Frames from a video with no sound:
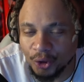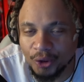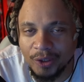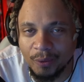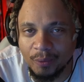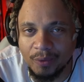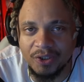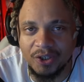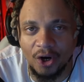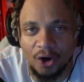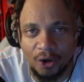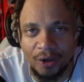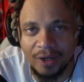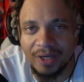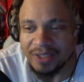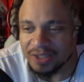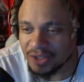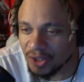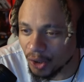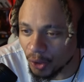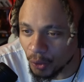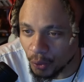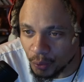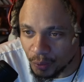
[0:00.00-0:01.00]
All you did was hurt
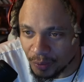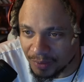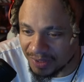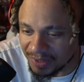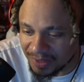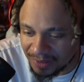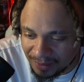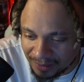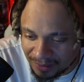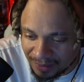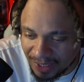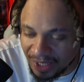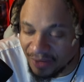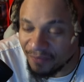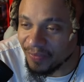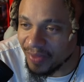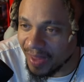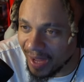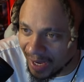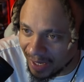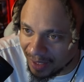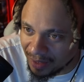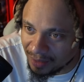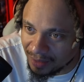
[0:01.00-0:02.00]
his clothes.
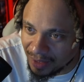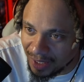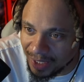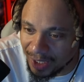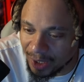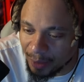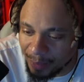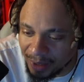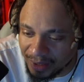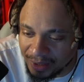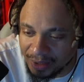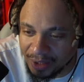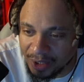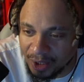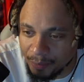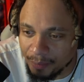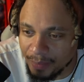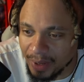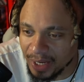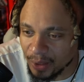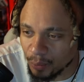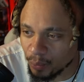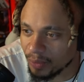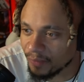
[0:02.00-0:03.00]
If that. That about to
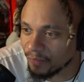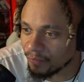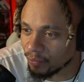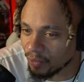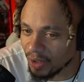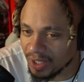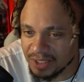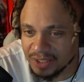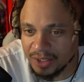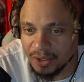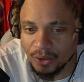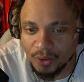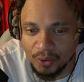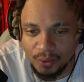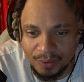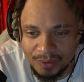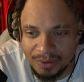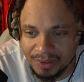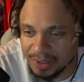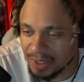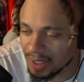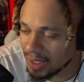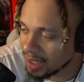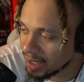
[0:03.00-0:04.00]
come back with fresh
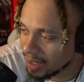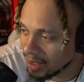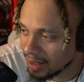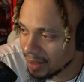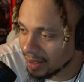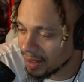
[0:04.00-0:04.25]
clothes.